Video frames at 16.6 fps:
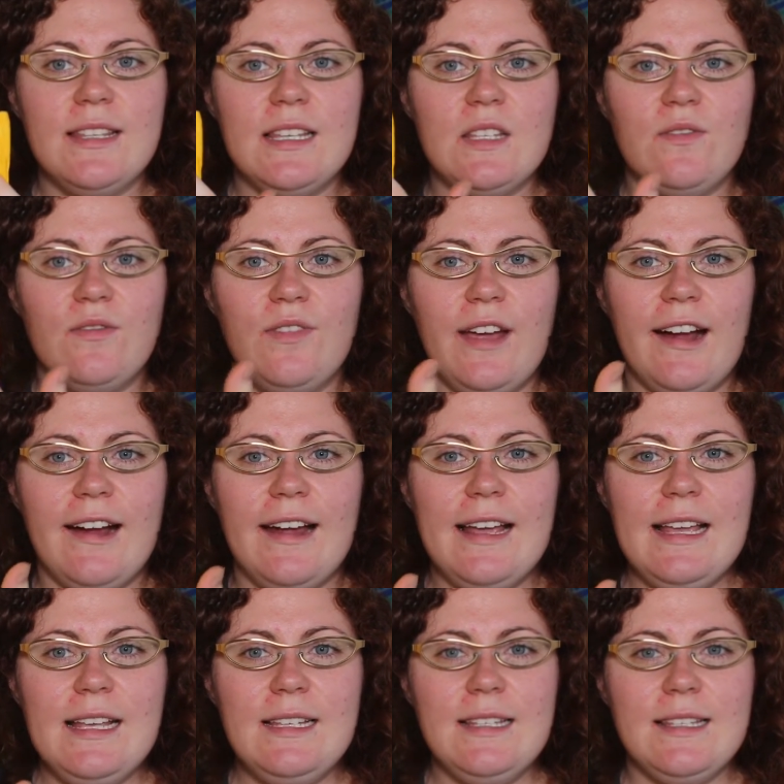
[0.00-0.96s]
this
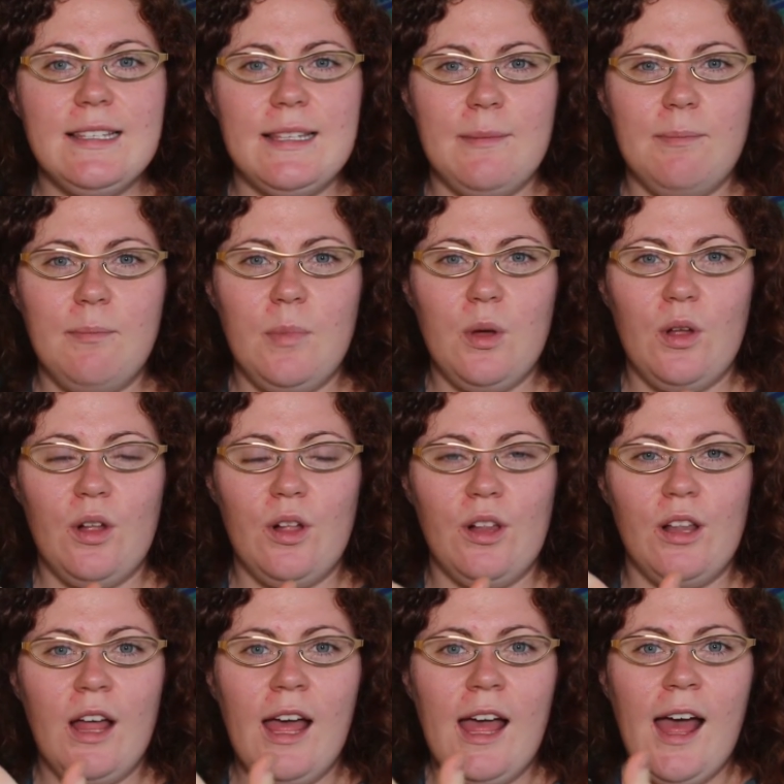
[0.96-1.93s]
very
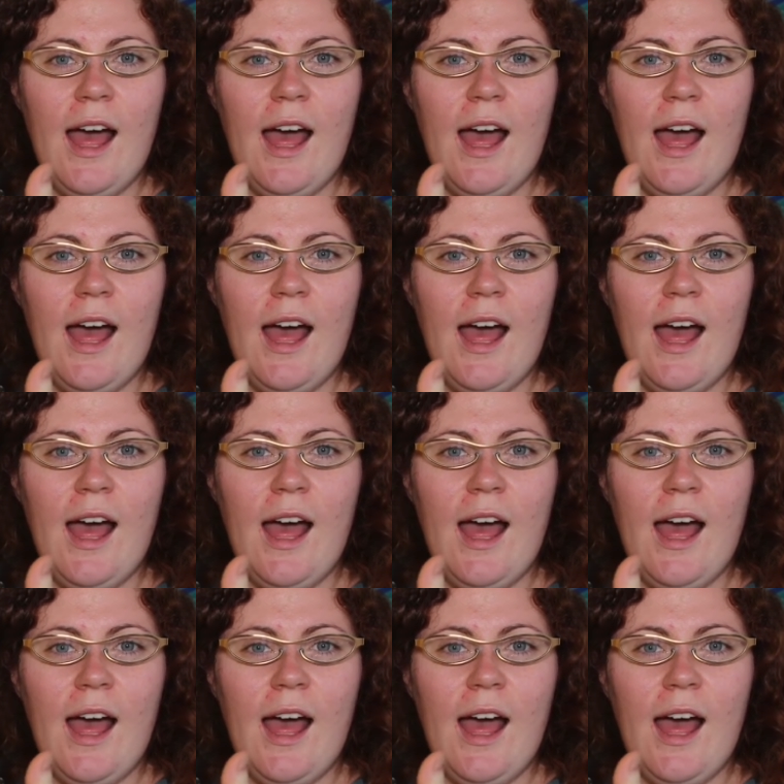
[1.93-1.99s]
simple